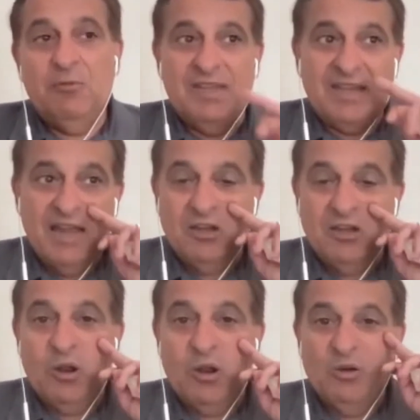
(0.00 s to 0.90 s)
we kind
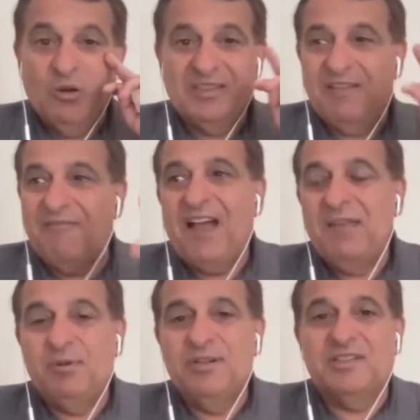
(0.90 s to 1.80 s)
of closed a
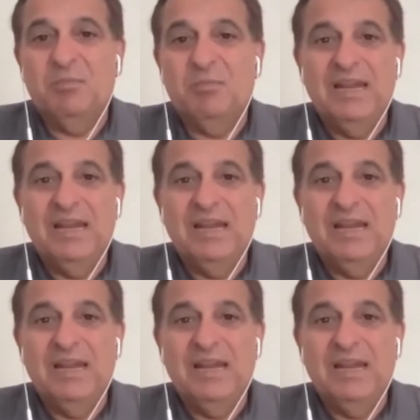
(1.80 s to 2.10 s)
5%